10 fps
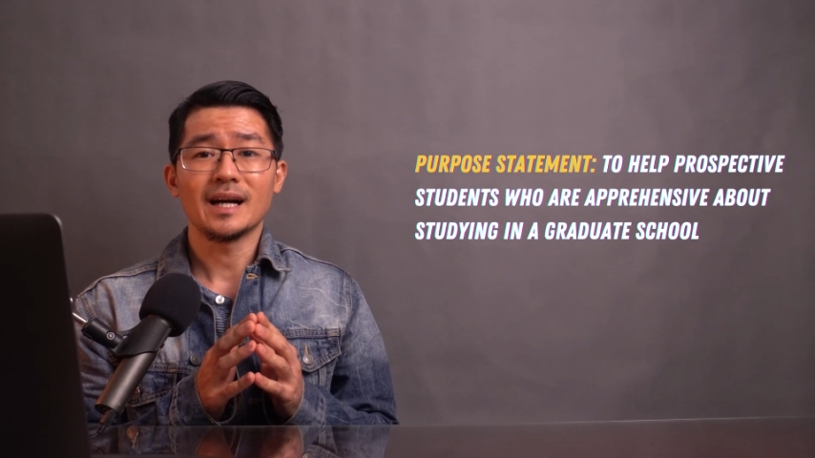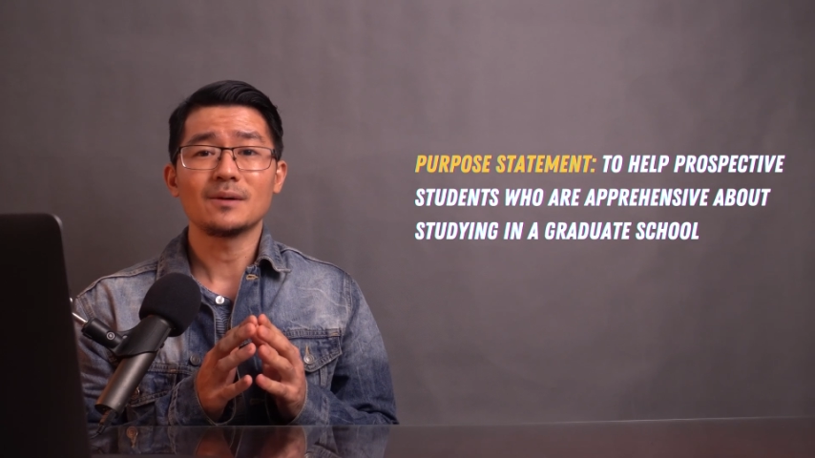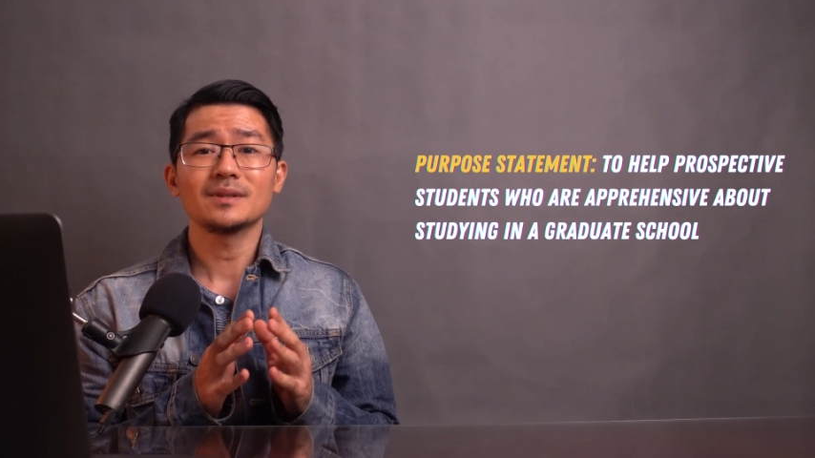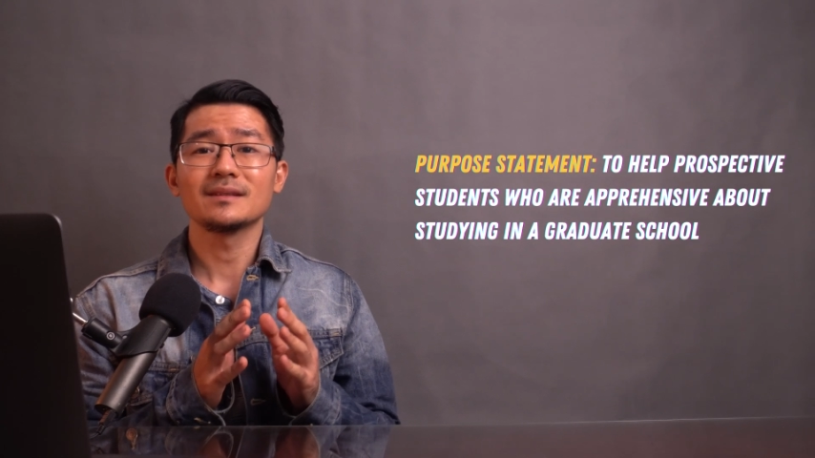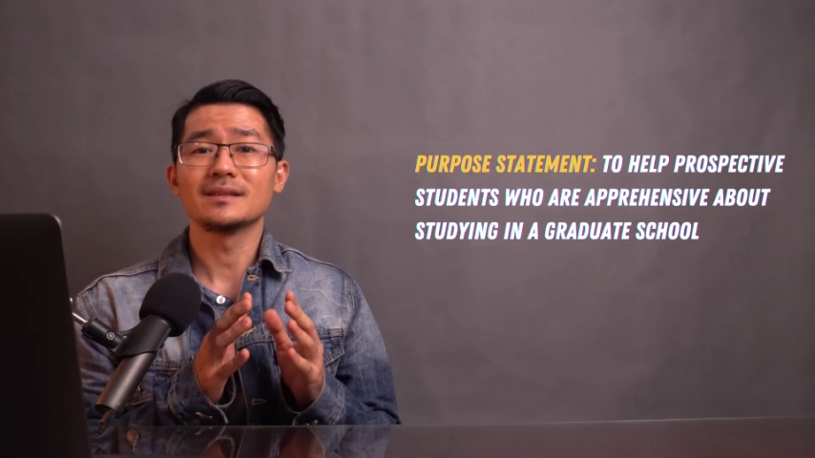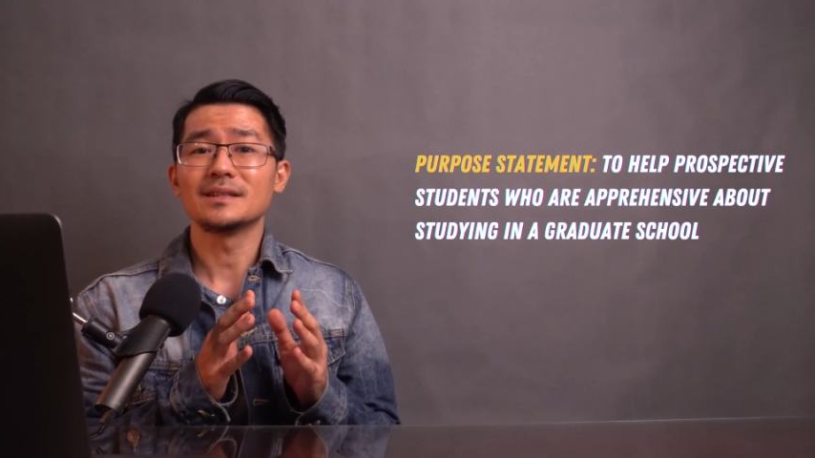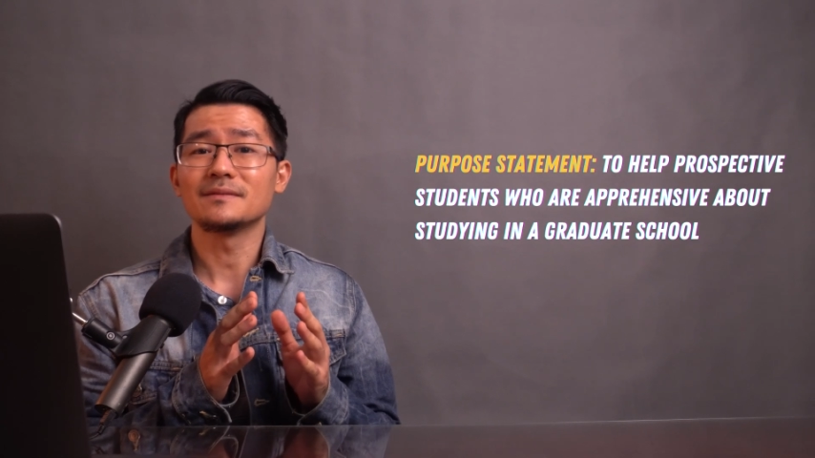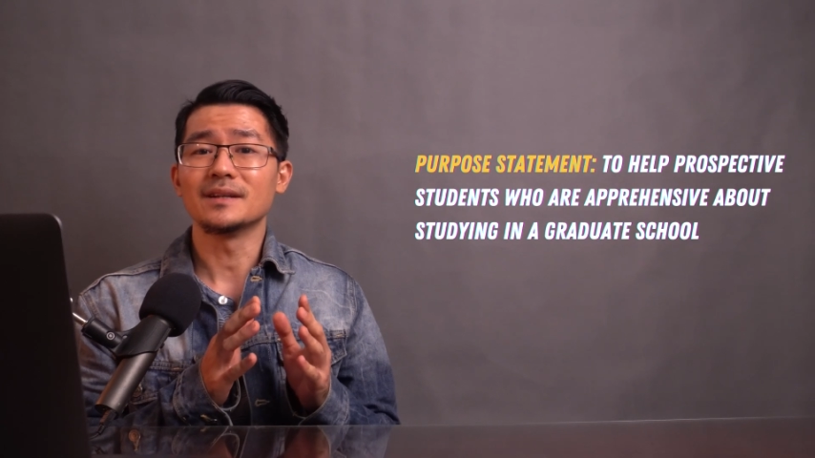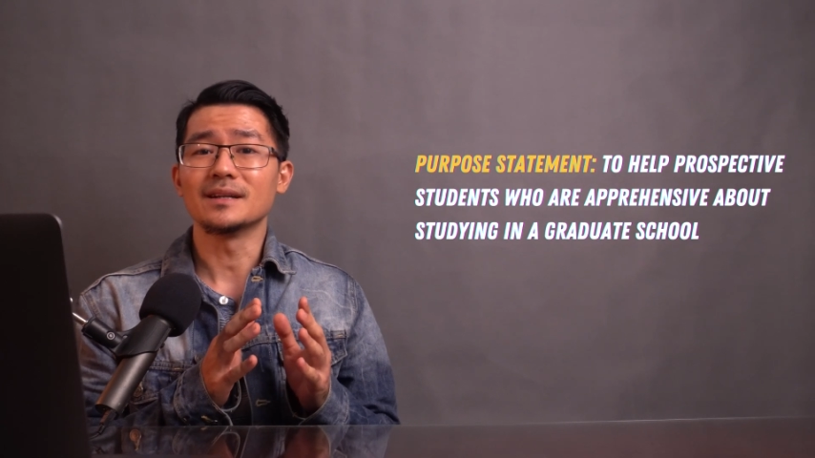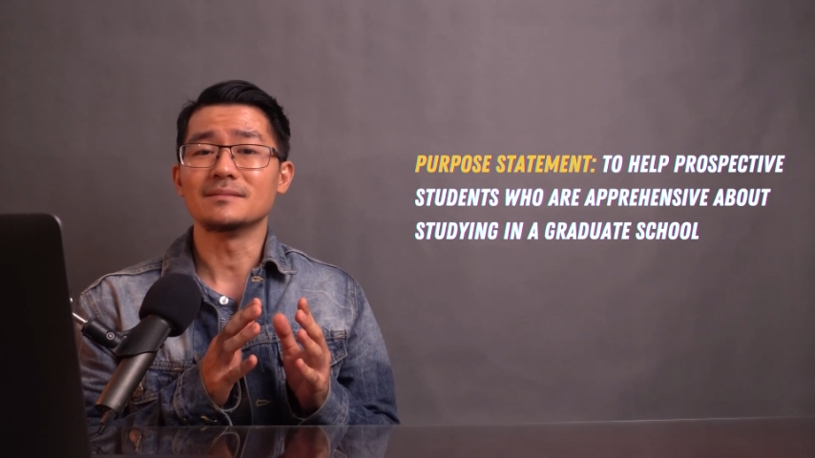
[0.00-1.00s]
I want to
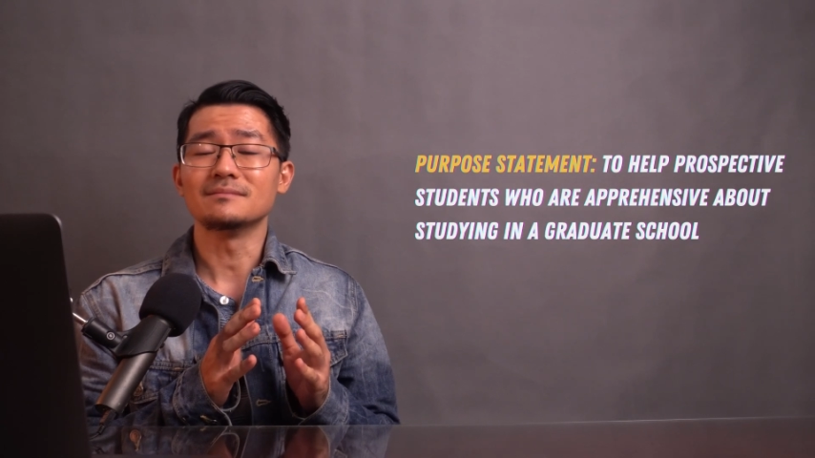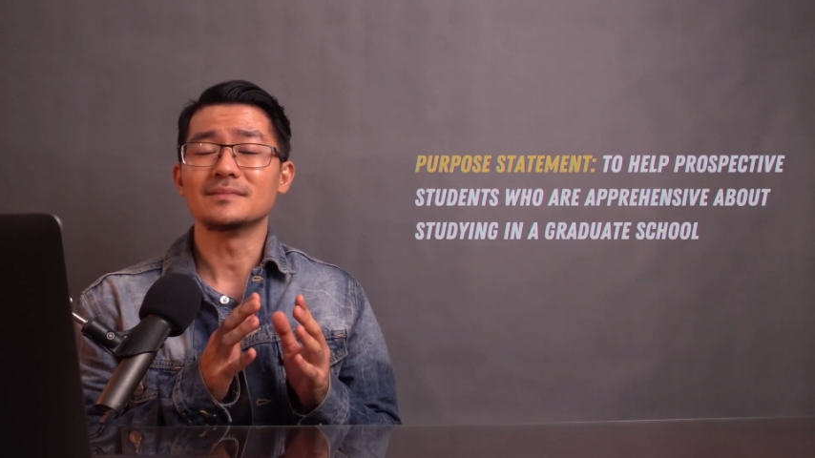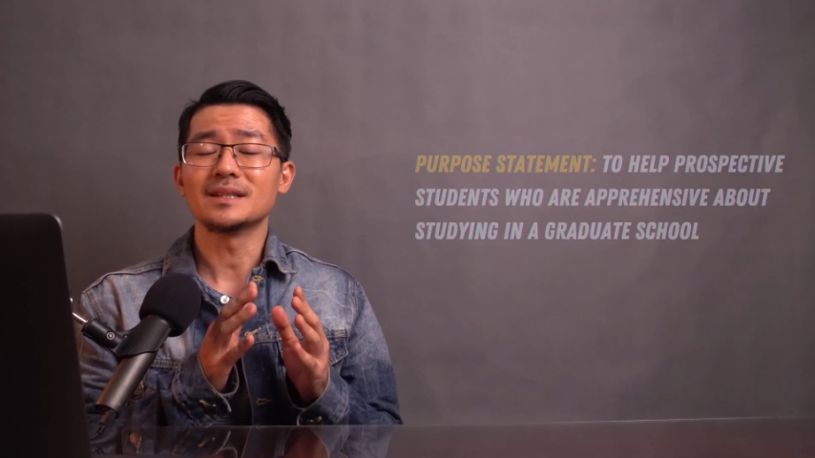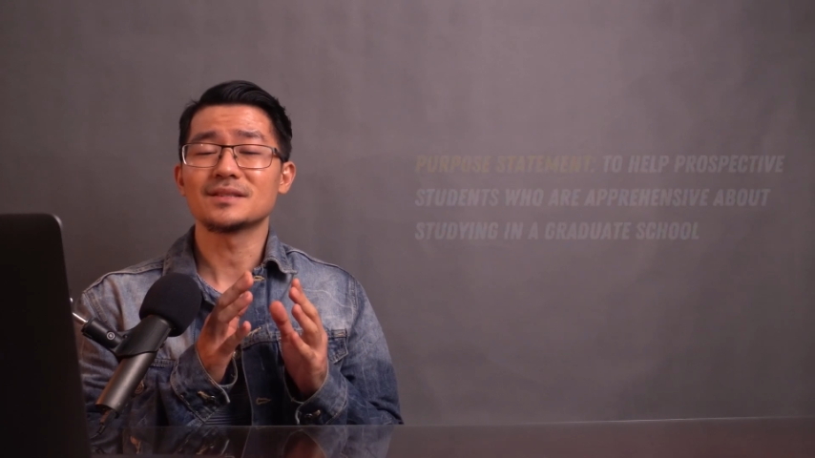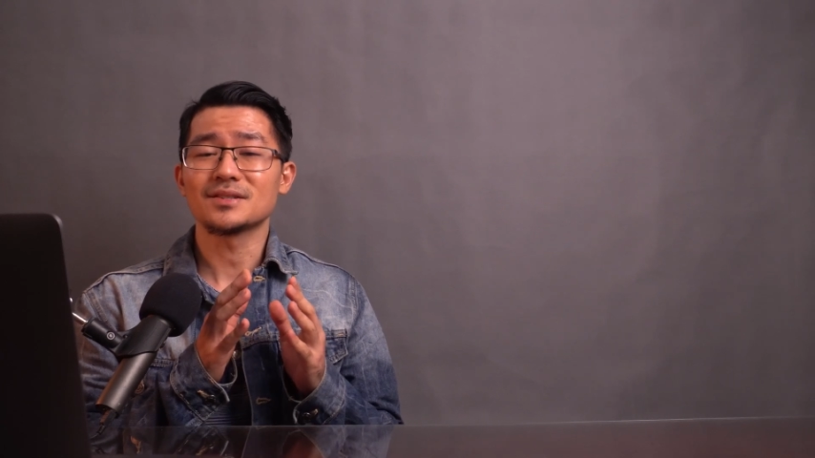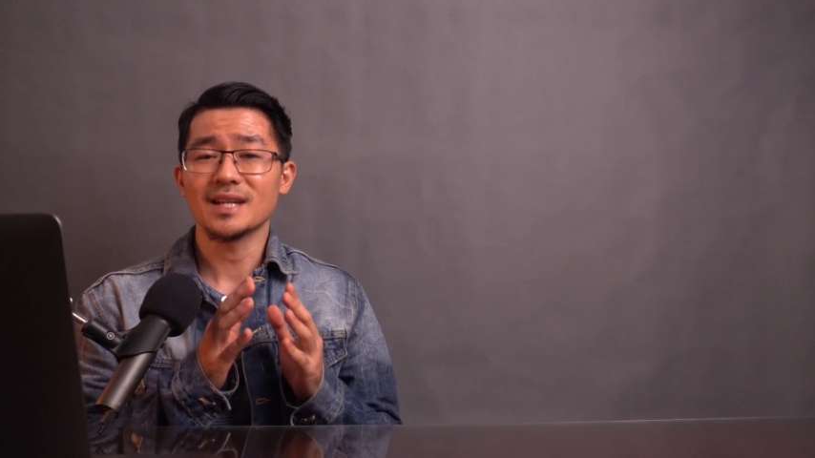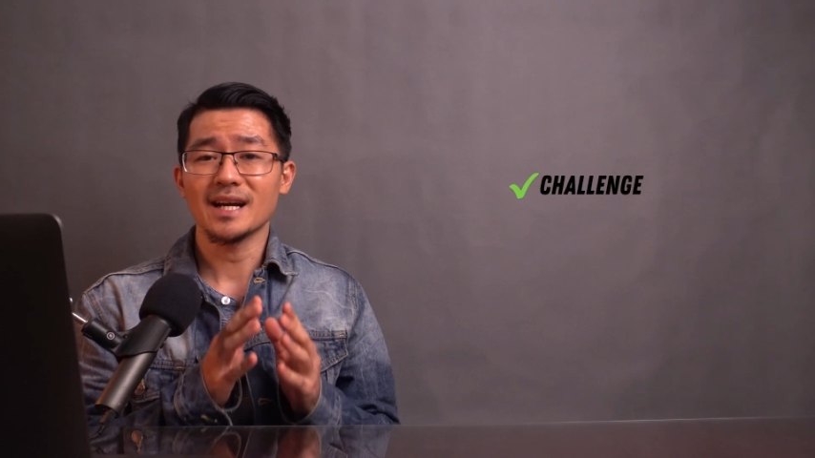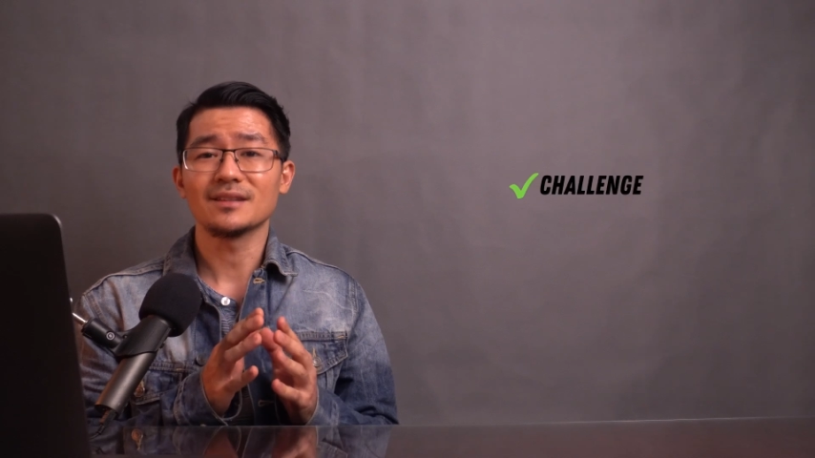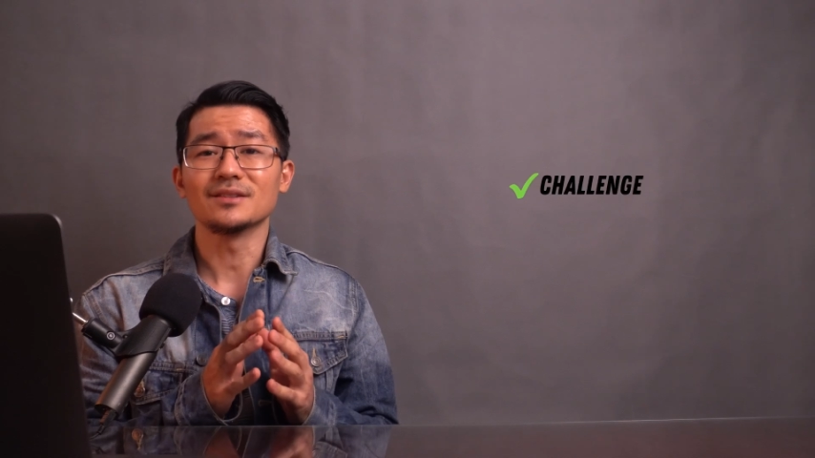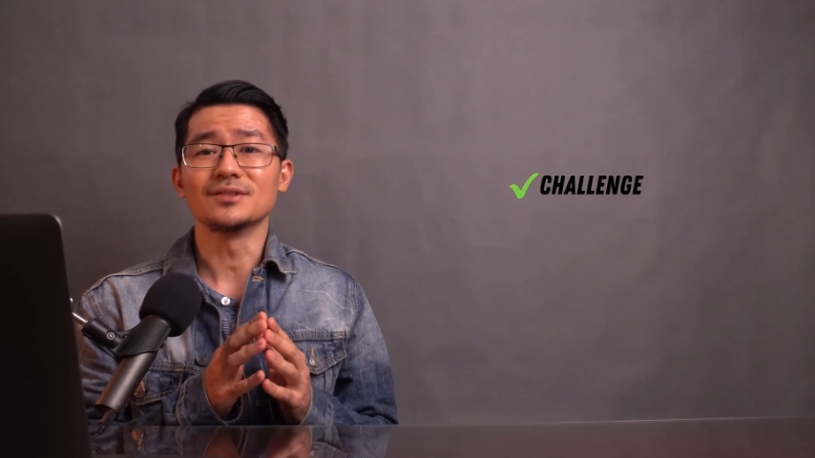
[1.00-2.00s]
leave them a
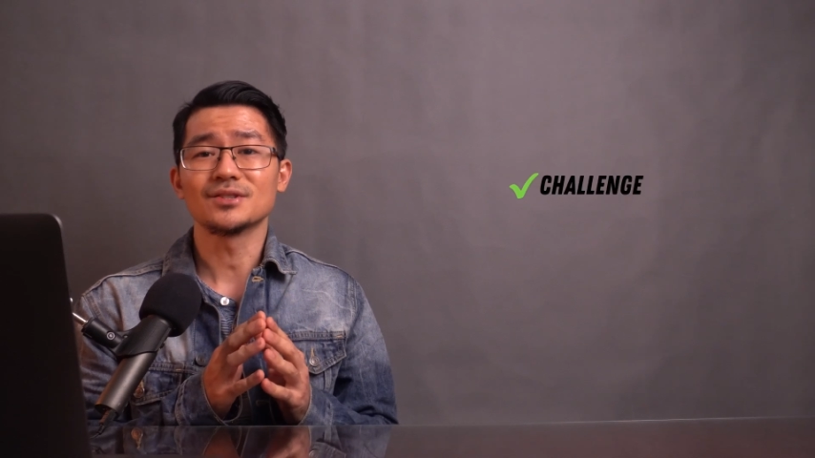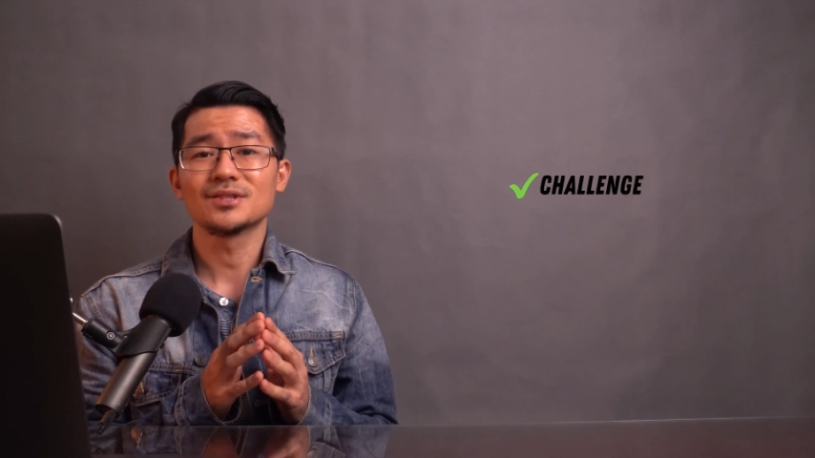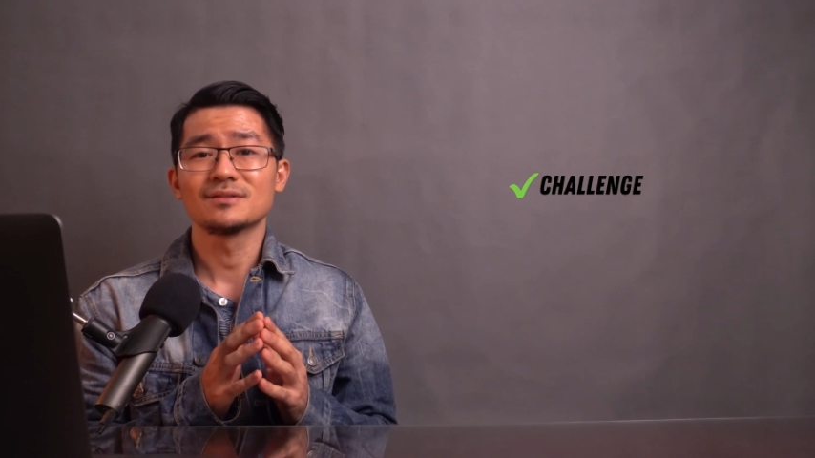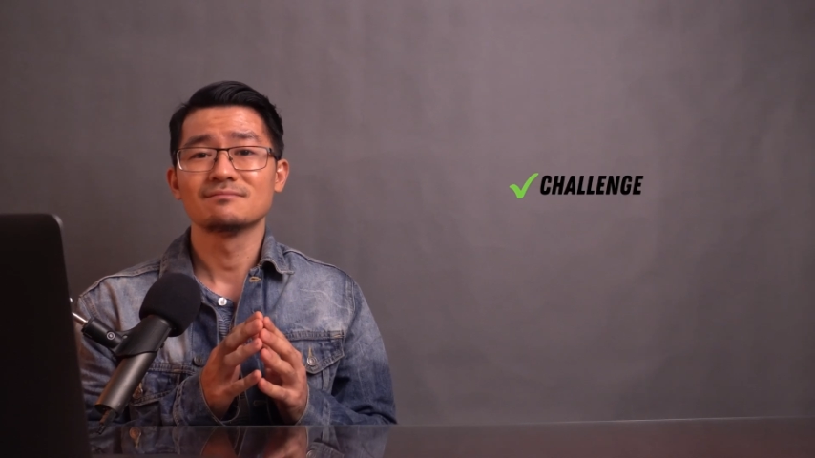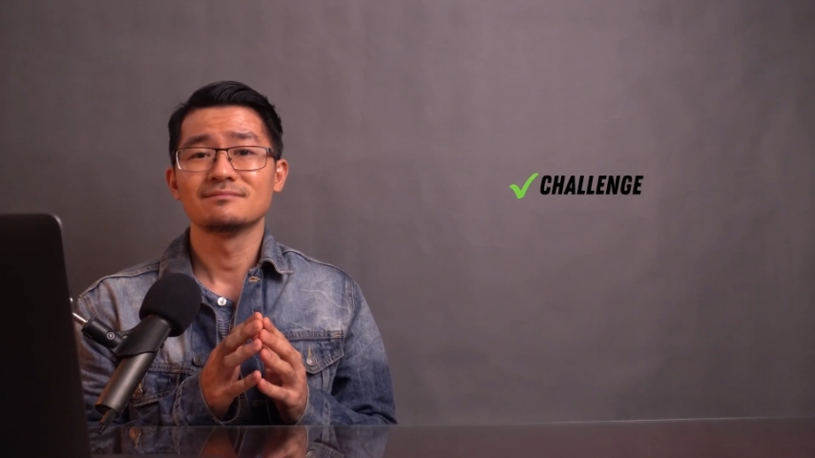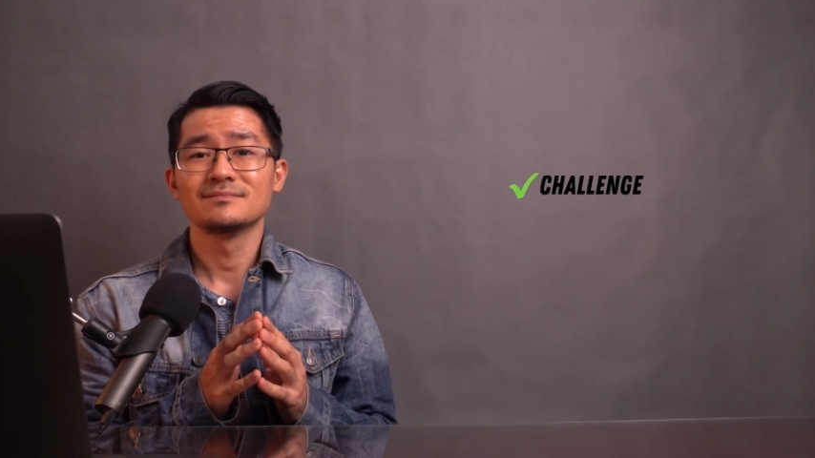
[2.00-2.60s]
challenge